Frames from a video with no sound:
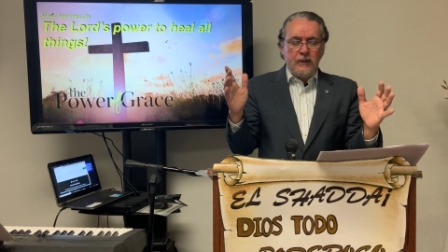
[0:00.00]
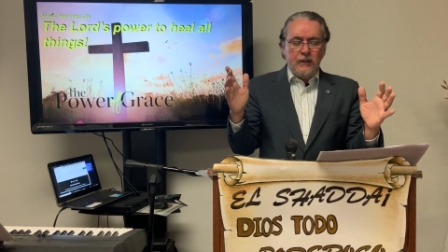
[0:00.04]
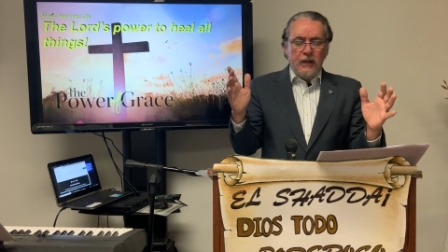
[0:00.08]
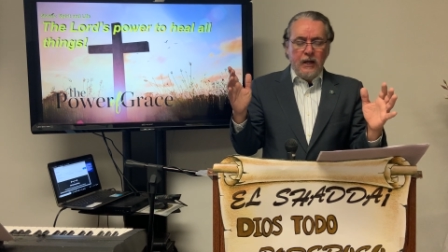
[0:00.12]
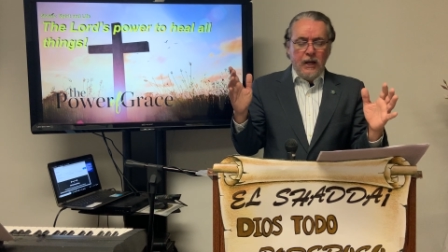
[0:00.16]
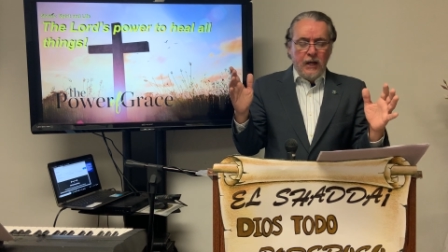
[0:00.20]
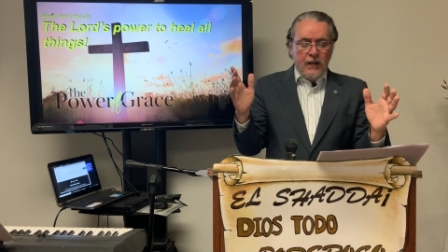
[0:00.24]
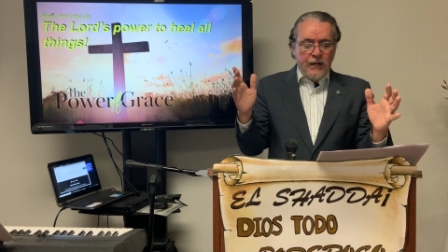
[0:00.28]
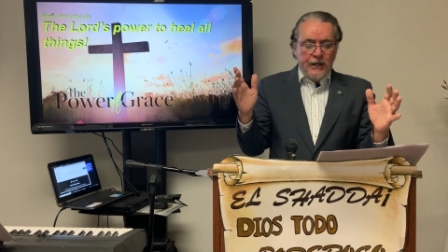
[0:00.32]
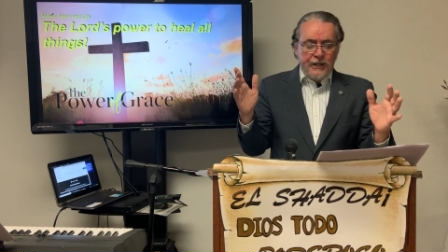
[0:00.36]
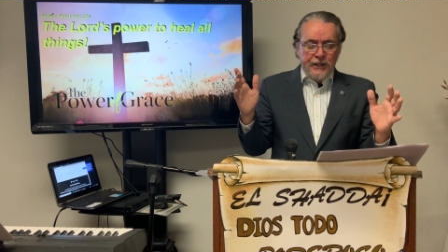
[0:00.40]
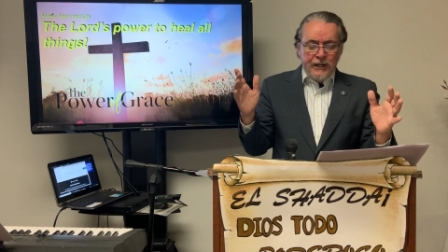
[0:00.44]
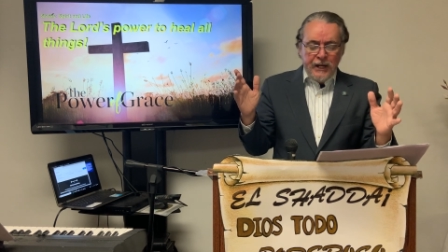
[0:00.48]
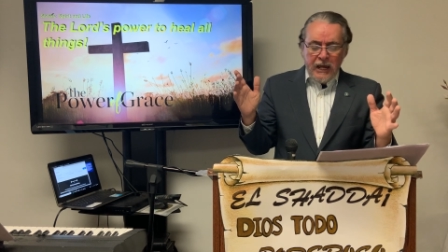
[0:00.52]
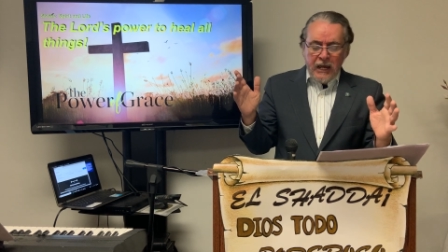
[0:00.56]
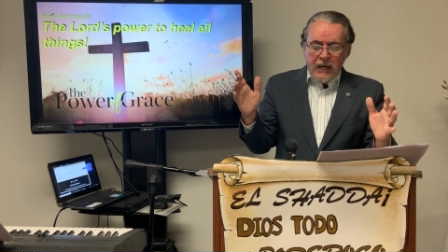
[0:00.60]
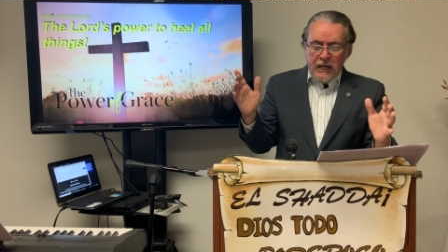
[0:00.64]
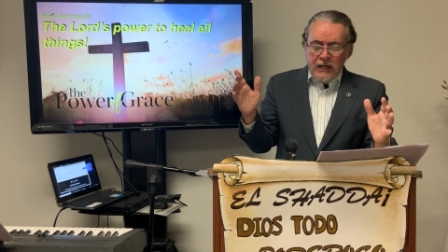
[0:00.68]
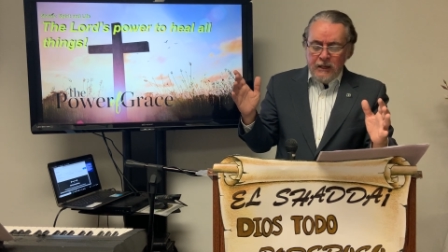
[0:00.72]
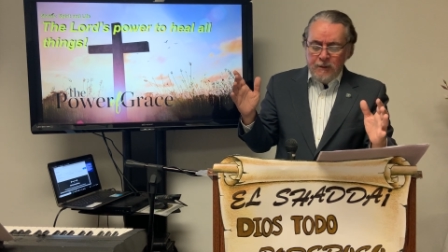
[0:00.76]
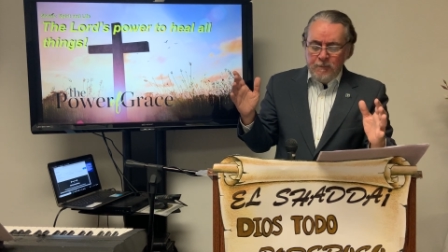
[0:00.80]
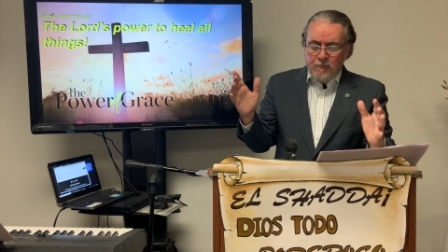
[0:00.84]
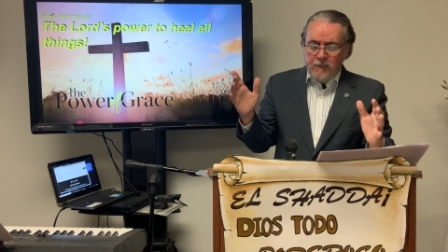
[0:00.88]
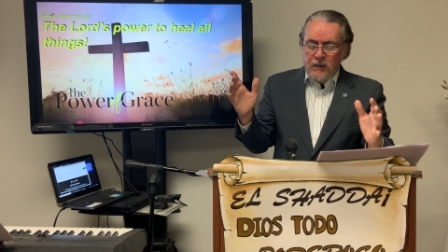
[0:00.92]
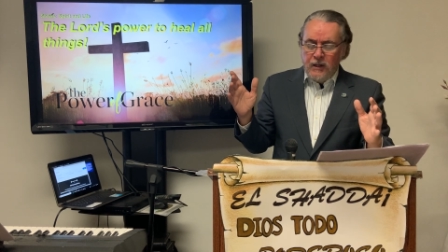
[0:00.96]
in the
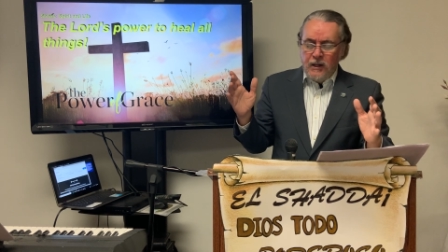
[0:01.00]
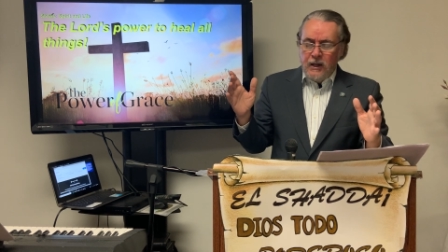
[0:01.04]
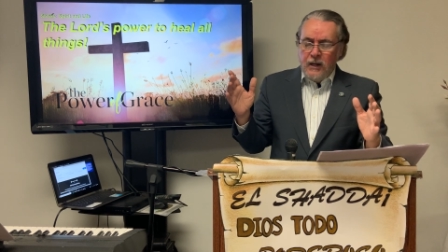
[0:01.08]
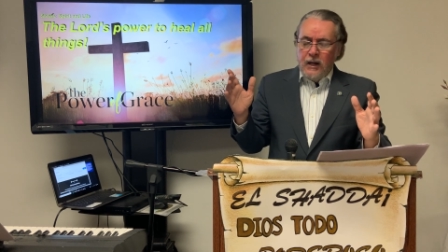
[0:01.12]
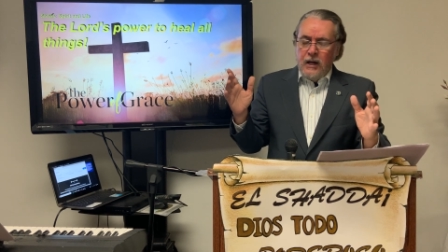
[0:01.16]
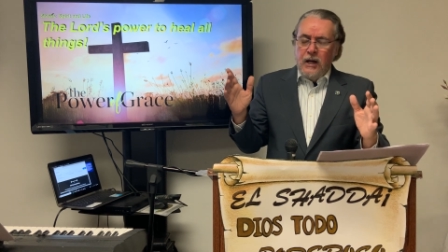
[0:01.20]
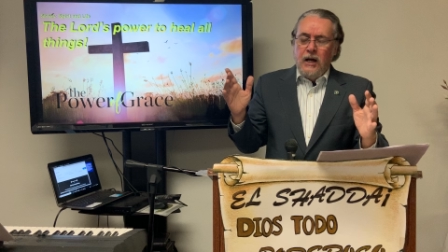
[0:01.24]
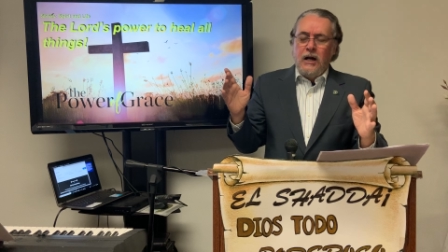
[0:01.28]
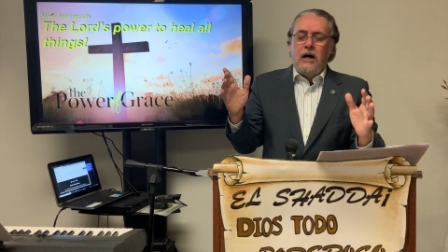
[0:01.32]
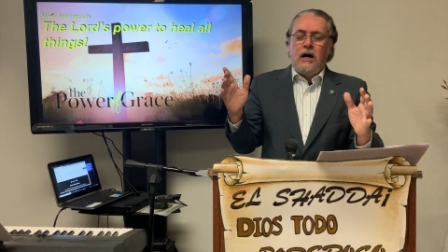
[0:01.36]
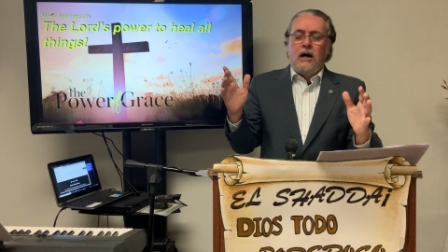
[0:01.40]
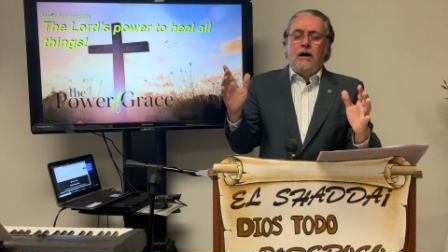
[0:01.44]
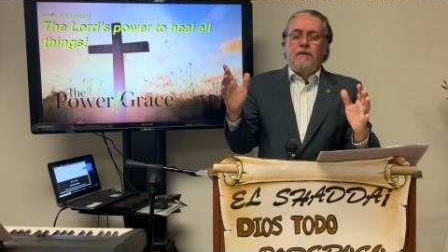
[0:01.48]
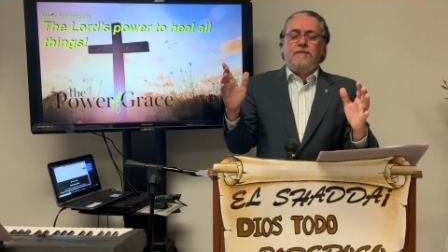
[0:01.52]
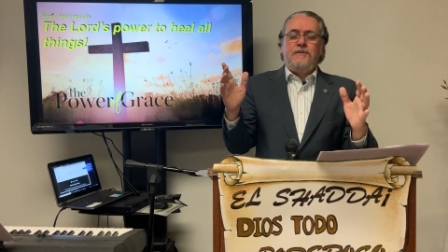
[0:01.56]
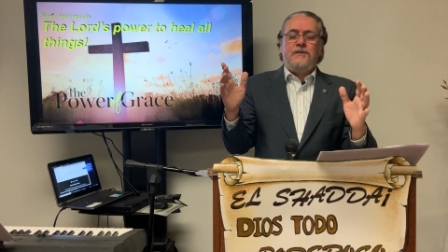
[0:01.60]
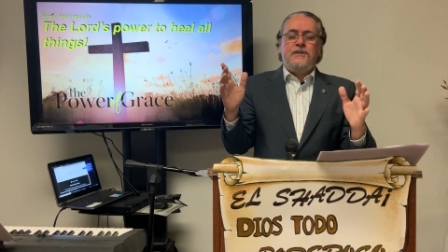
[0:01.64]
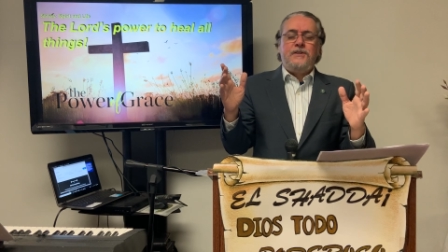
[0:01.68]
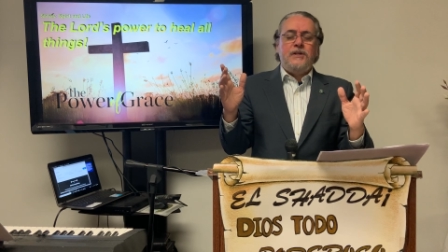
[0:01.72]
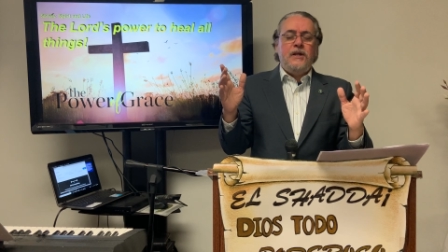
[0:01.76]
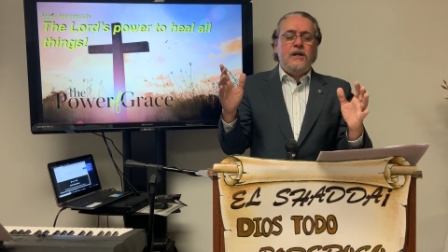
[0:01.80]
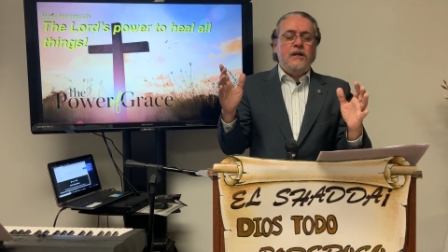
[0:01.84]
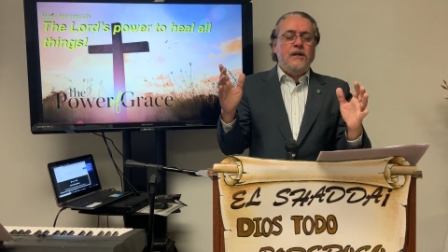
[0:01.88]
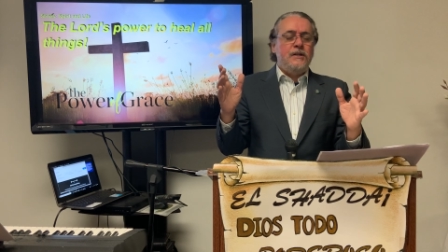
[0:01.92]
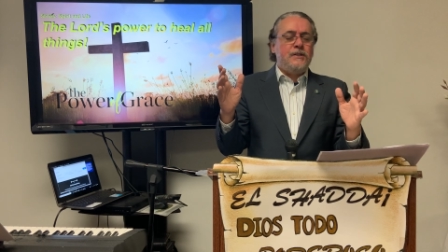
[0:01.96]
name of
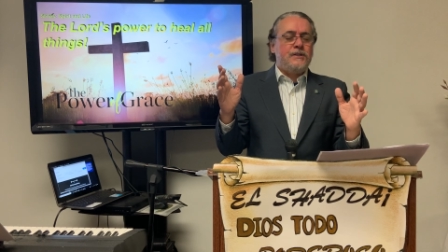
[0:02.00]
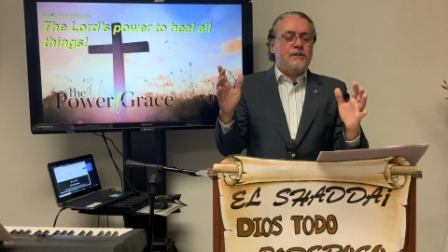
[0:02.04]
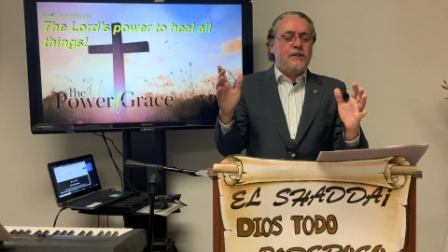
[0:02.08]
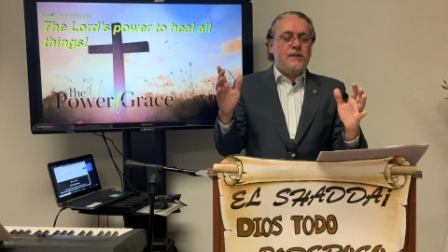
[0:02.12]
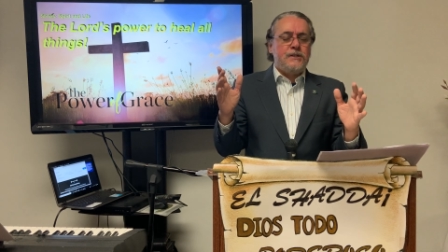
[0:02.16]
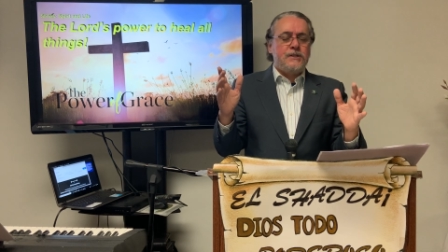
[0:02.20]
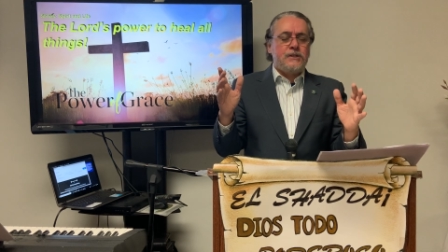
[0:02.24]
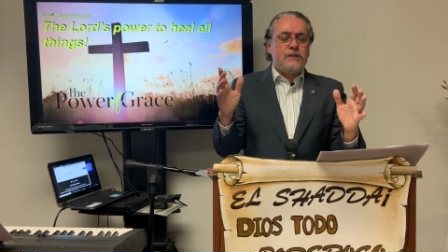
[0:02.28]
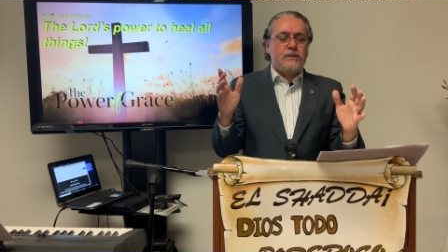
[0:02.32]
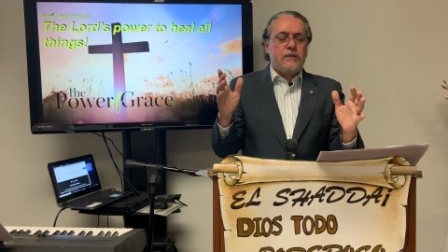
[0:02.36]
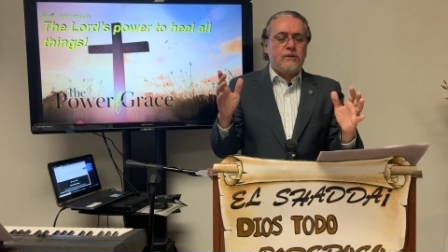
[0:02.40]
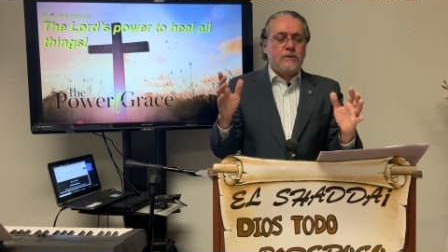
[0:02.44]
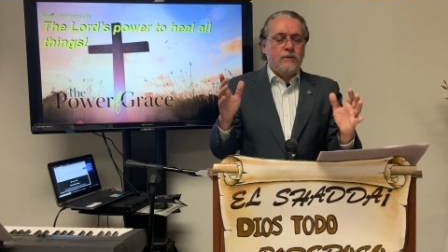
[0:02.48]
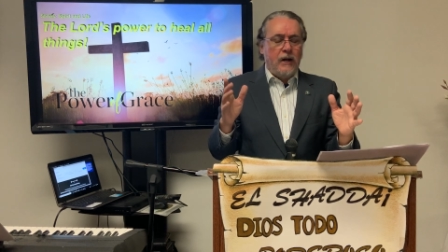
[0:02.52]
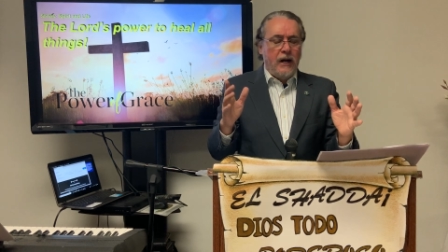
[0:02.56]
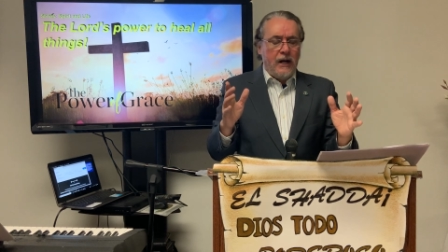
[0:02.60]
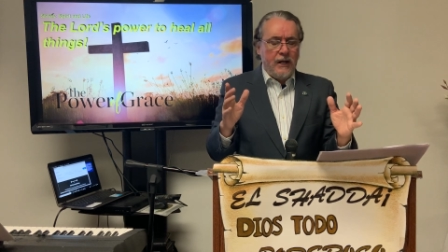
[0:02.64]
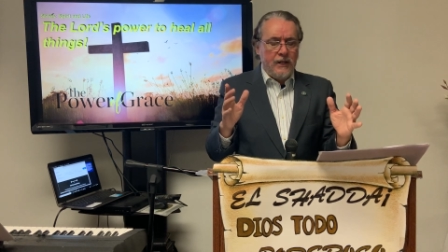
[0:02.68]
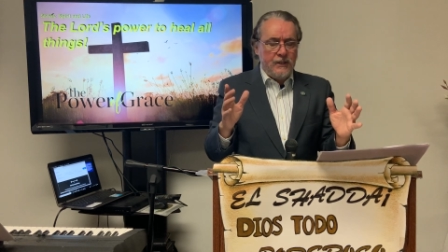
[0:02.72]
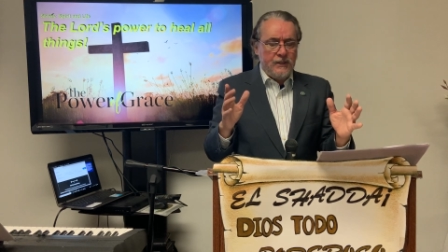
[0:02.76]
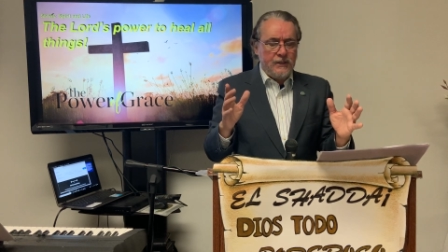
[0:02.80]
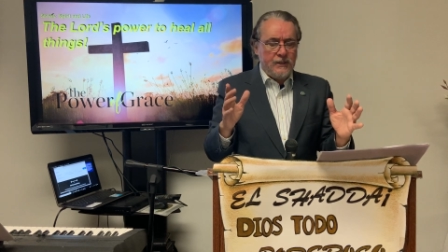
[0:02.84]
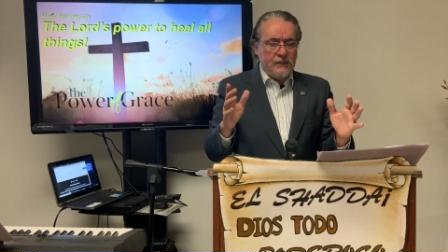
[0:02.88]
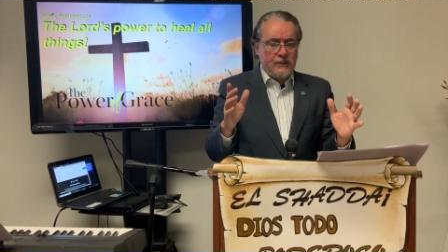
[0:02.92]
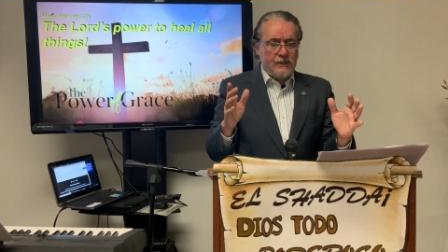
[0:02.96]
Jesus
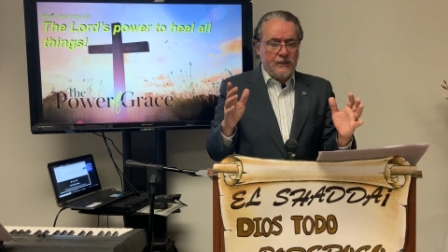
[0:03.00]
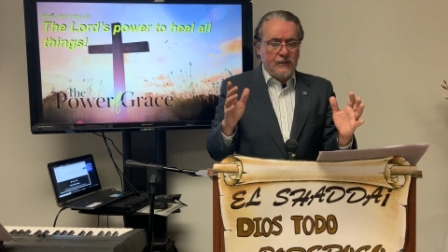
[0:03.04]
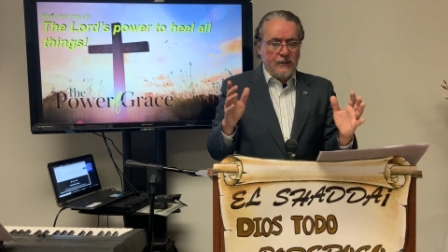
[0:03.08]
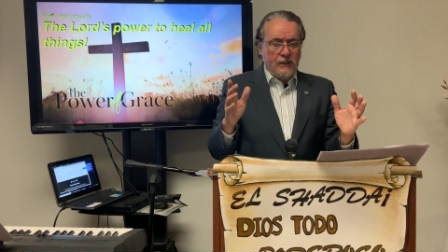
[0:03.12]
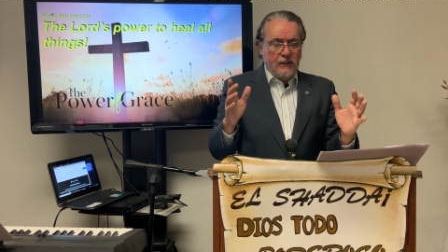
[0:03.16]
Christ,